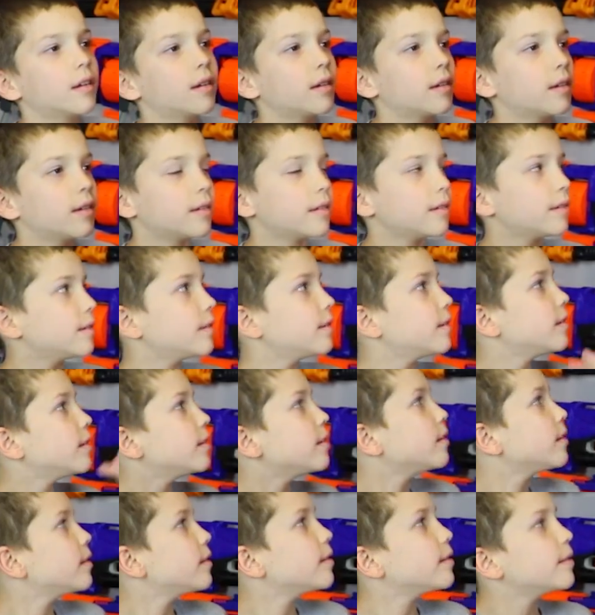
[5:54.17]

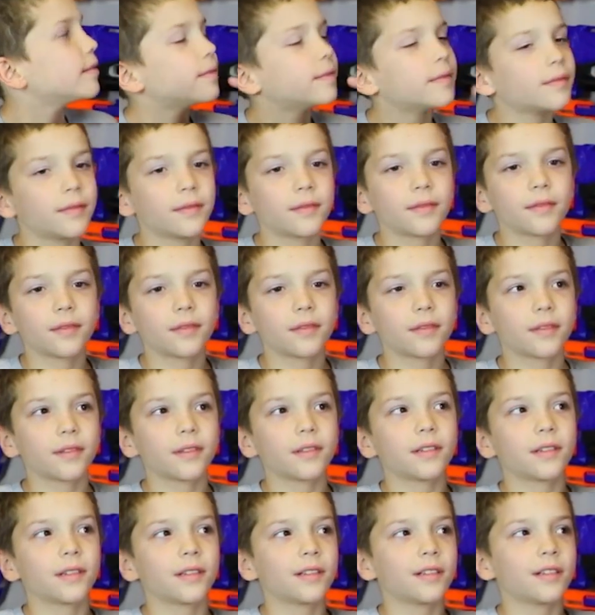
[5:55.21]

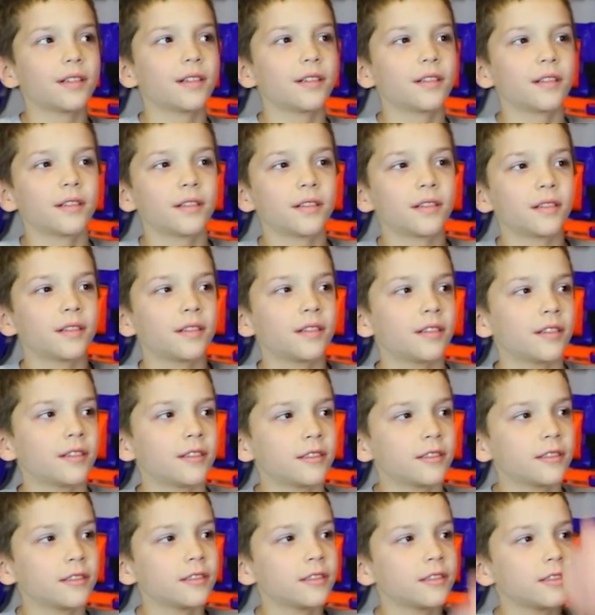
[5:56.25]

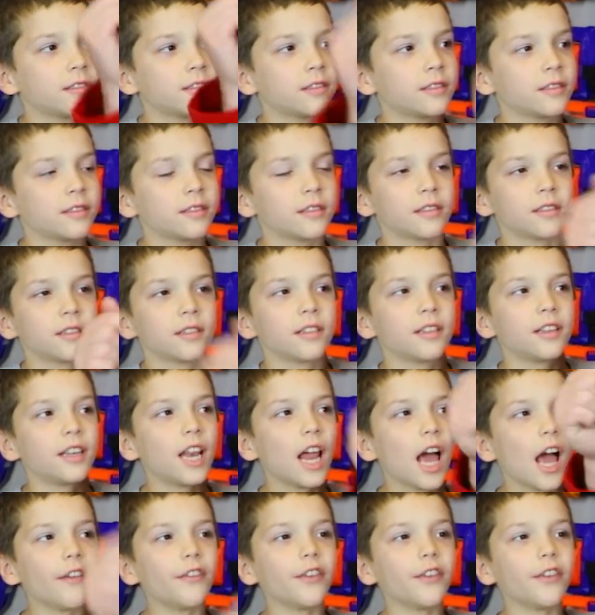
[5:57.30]
(not speaking)